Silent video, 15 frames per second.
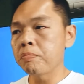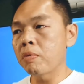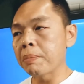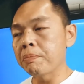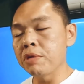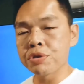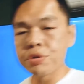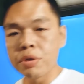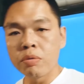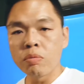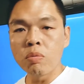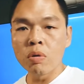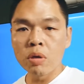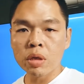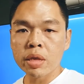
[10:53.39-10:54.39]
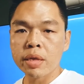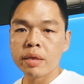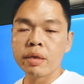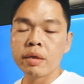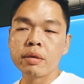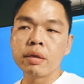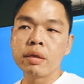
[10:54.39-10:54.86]
publish the work
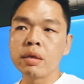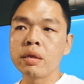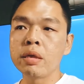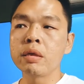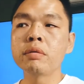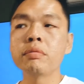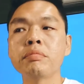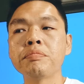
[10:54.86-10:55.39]
uh,